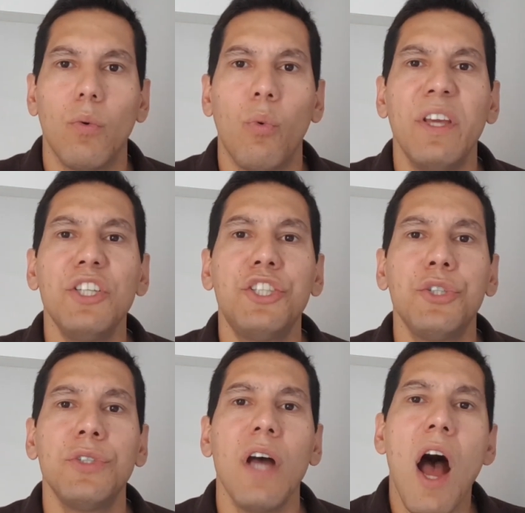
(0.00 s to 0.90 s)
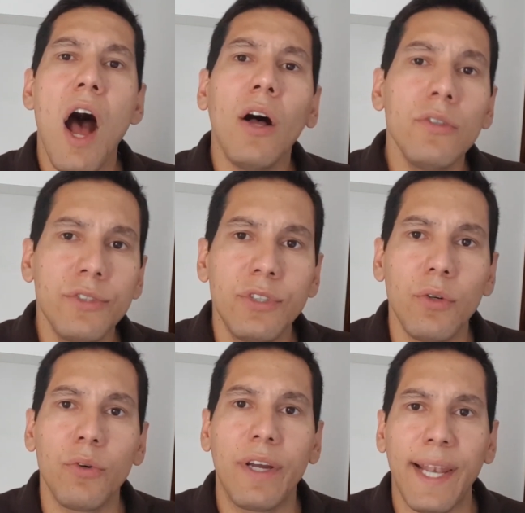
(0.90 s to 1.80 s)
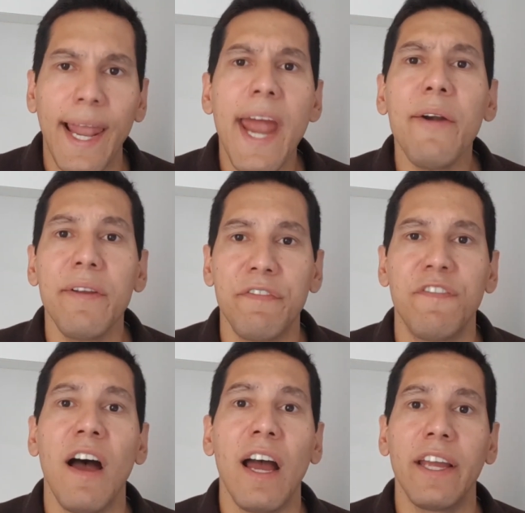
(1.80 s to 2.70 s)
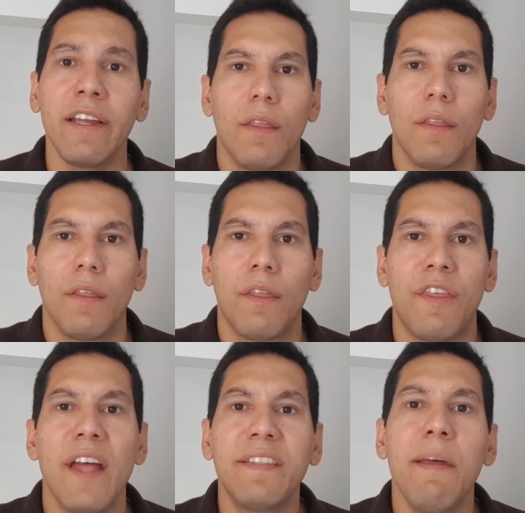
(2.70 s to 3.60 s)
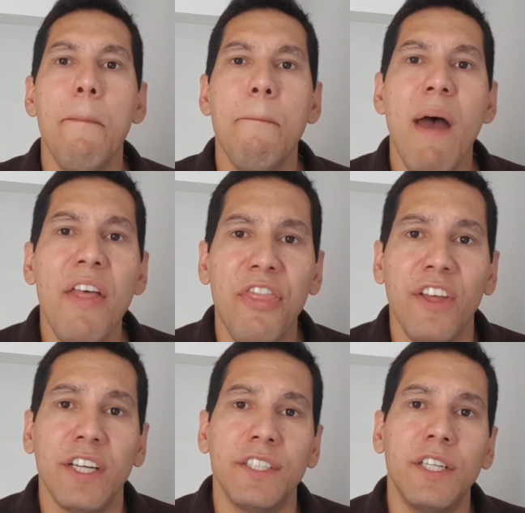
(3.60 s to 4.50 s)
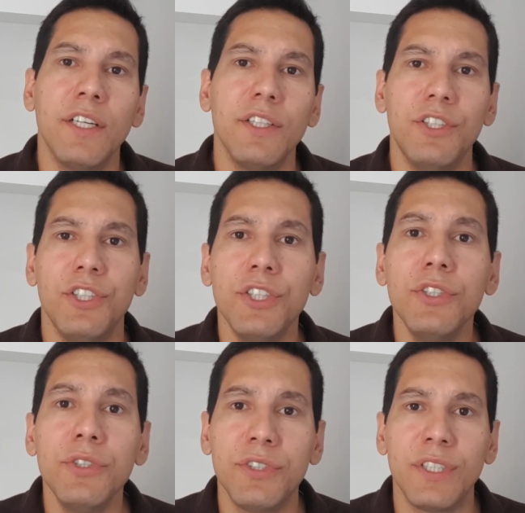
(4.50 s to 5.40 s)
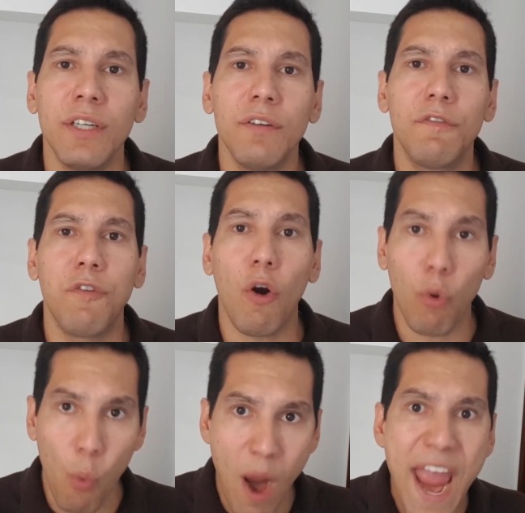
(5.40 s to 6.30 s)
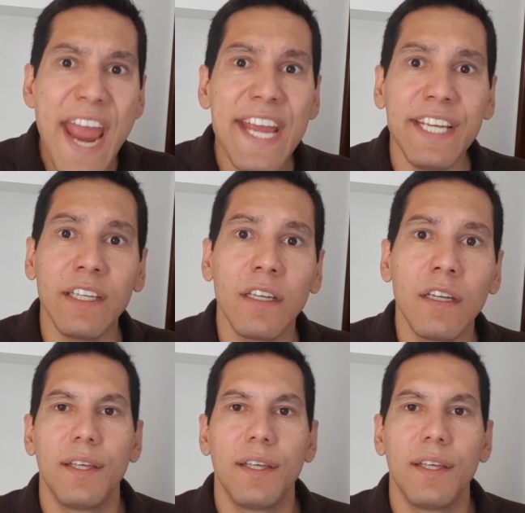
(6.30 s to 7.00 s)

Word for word: We should also clarify that the method used for weighing